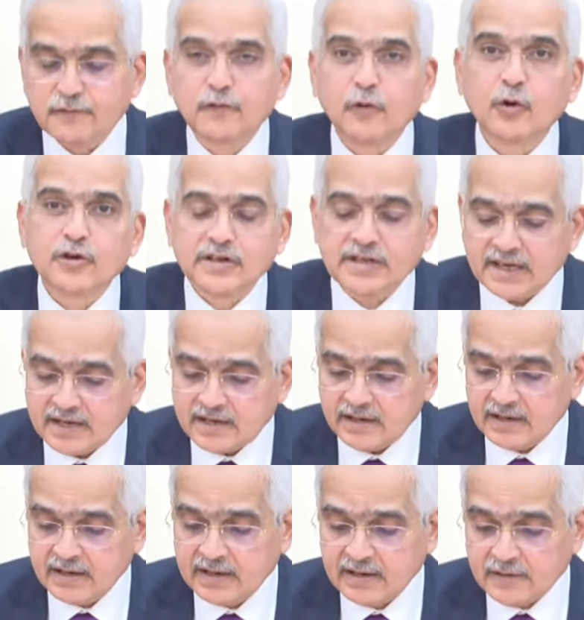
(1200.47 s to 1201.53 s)

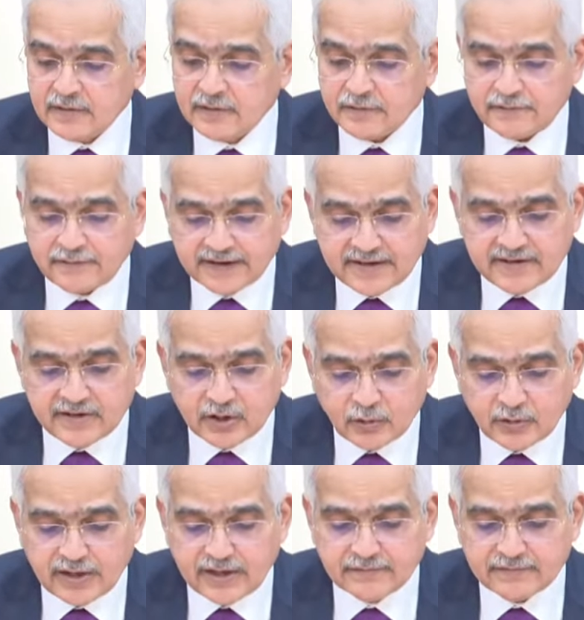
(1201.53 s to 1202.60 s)
14
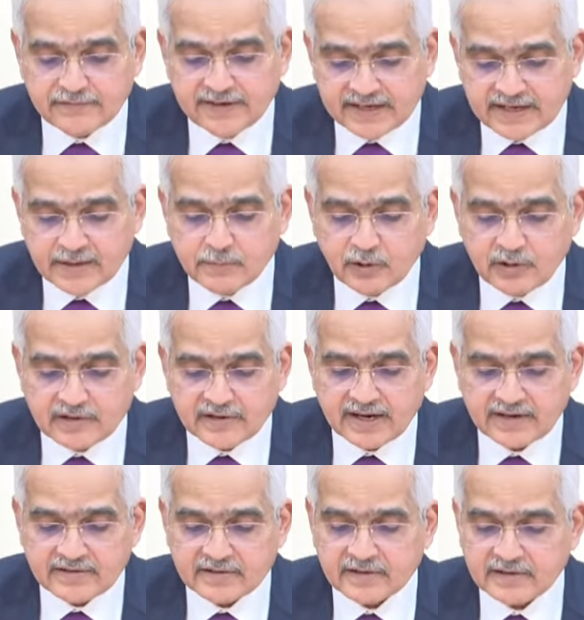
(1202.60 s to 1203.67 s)
fine-tuning variable
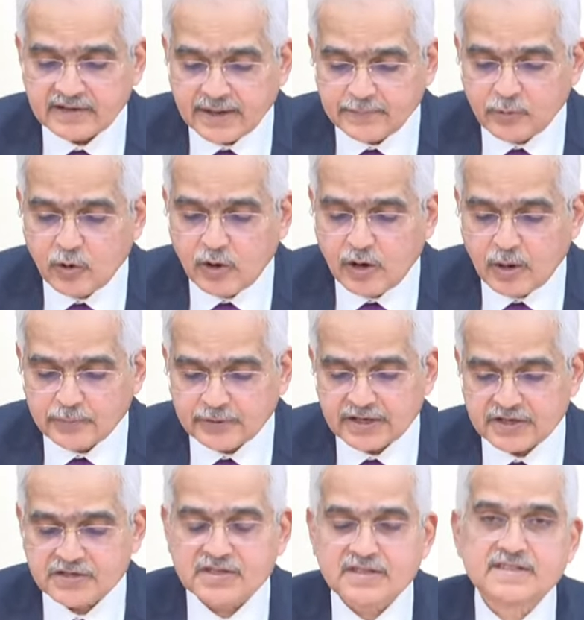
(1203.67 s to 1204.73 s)
rate repo
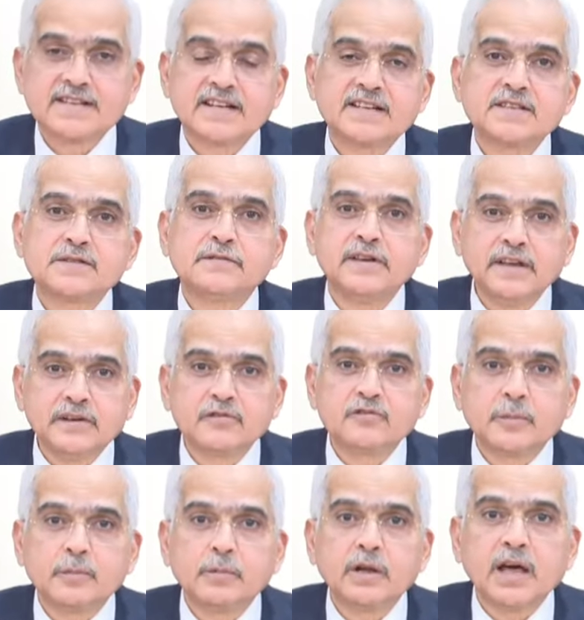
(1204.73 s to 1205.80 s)
operations, that is
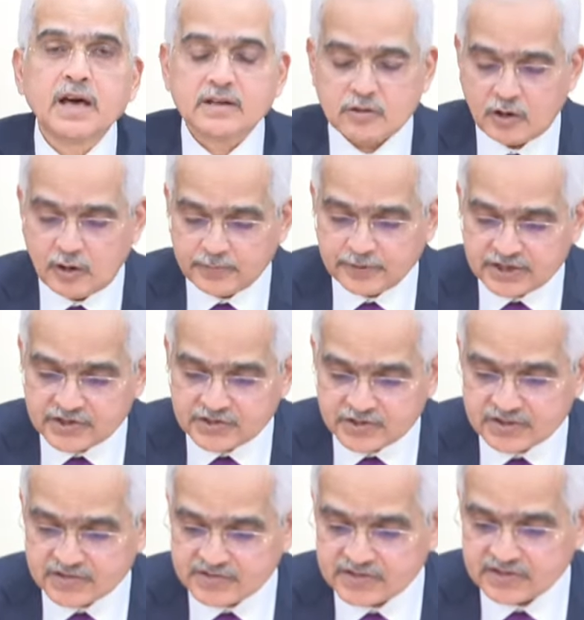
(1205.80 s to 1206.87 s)
VRRR
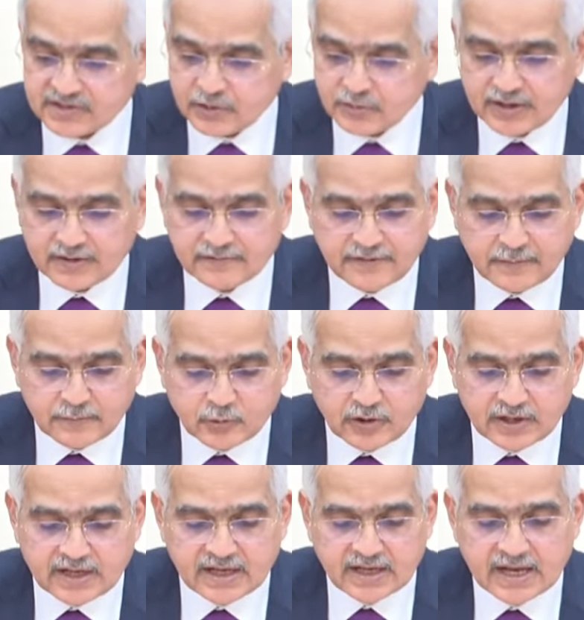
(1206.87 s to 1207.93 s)
operations, during
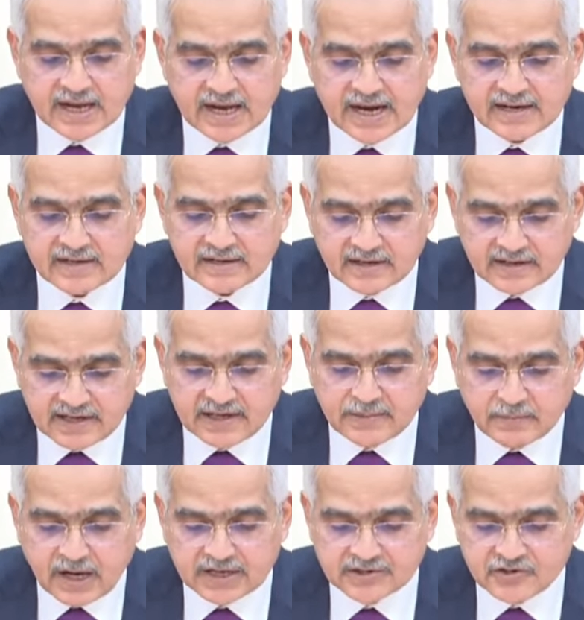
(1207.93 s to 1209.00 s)
February and
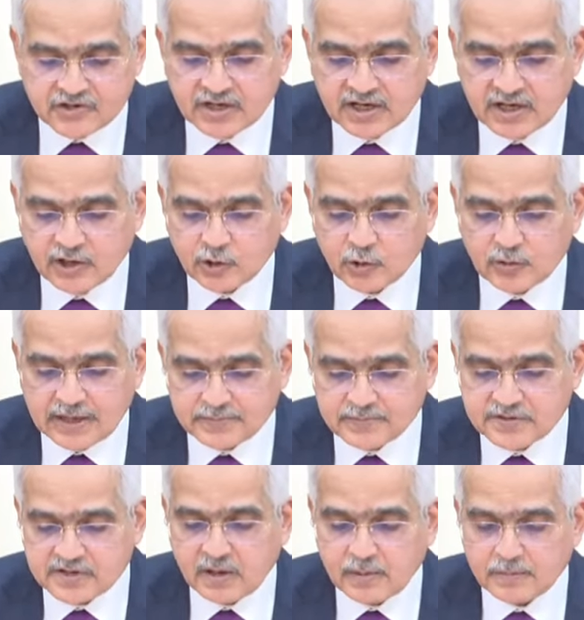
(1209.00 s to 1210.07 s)
early March to
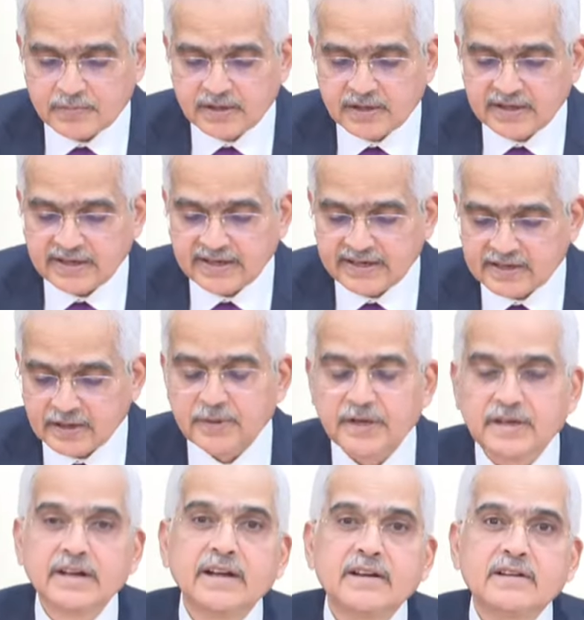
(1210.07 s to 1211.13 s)
absorb
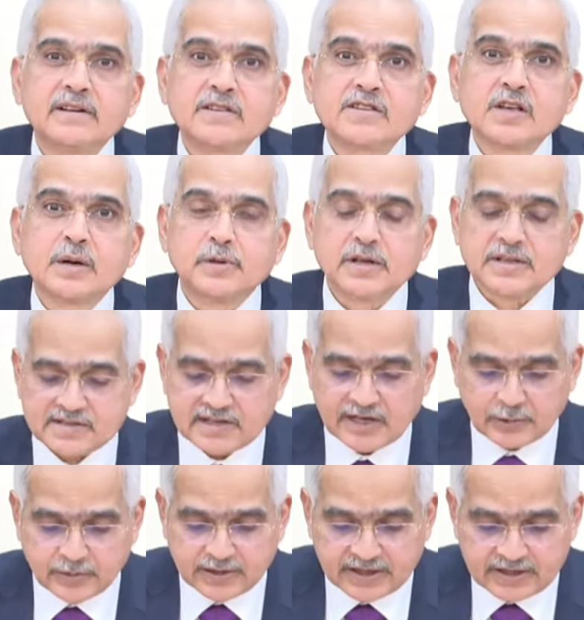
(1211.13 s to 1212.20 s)
intermittent surplus
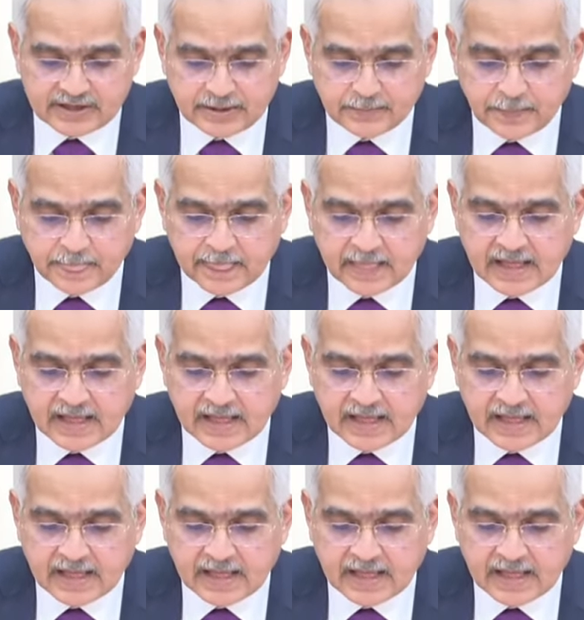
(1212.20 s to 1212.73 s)
liquidity.